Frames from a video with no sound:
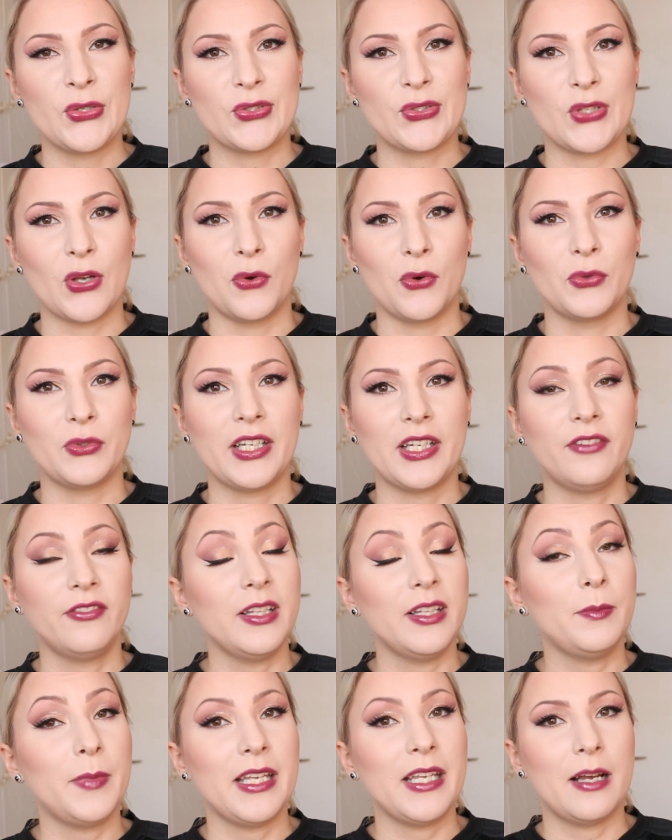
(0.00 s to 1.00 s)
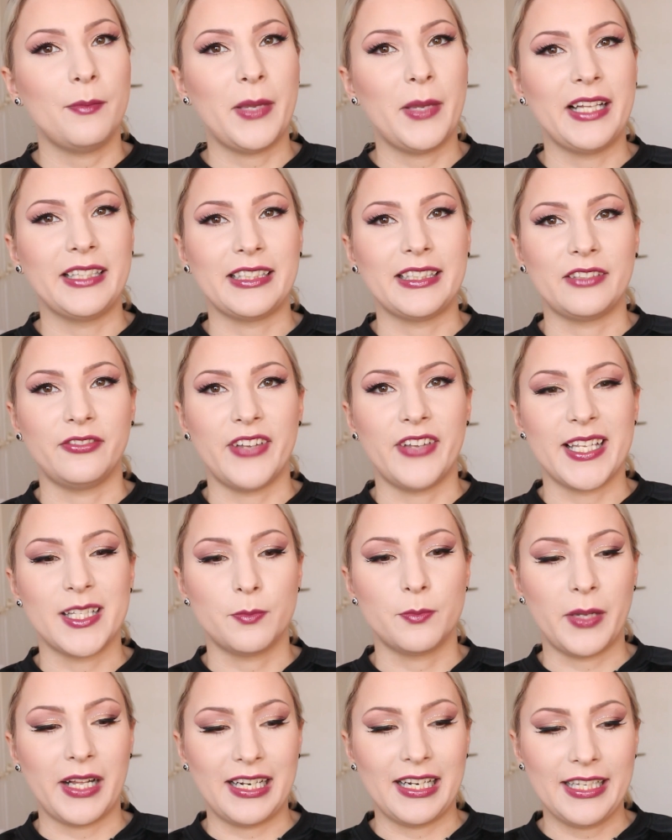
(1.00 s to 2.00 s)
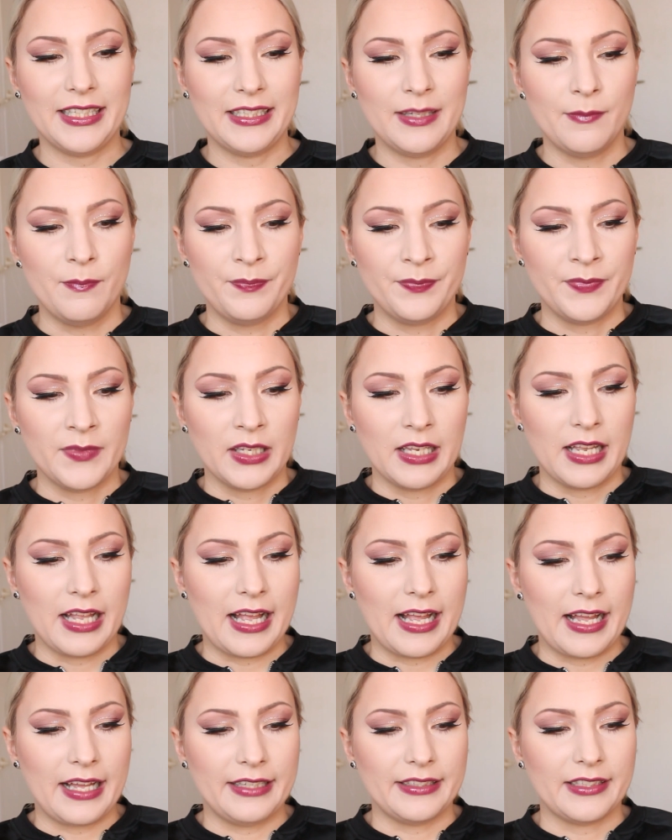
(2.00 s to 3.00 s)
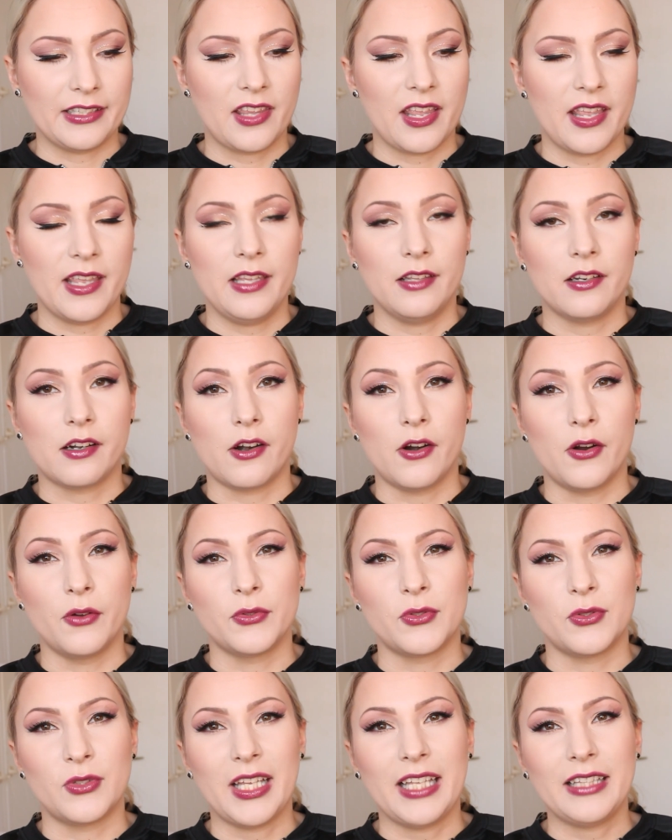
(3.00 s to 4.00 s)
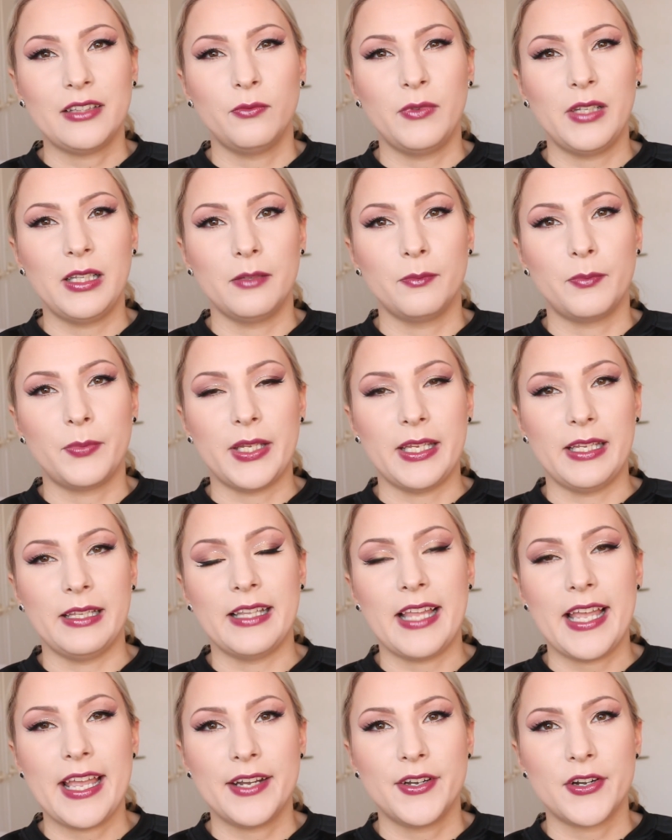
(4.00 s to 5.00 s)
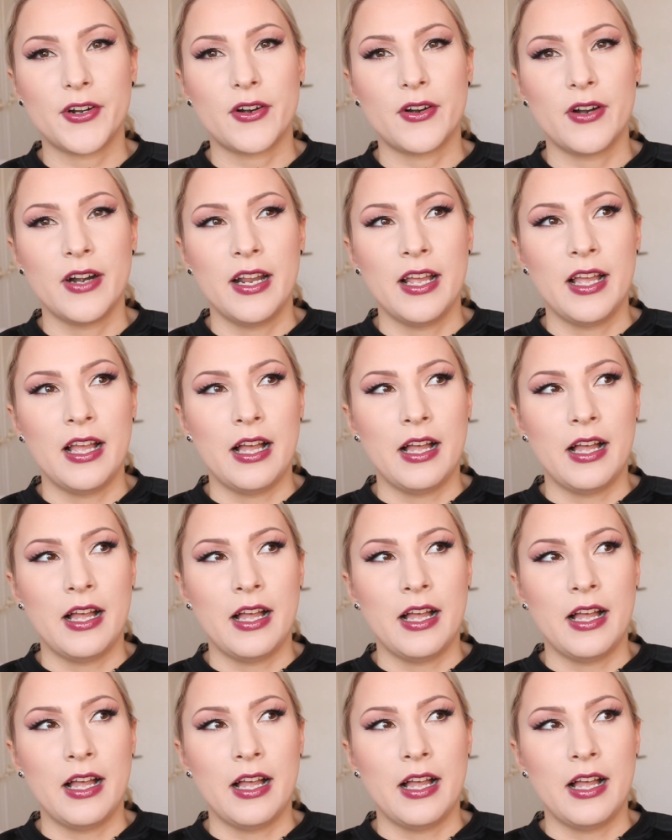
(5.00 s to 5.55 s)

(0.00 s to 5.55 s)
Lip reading: So there will be a pan face palette, and the intro to that will be later.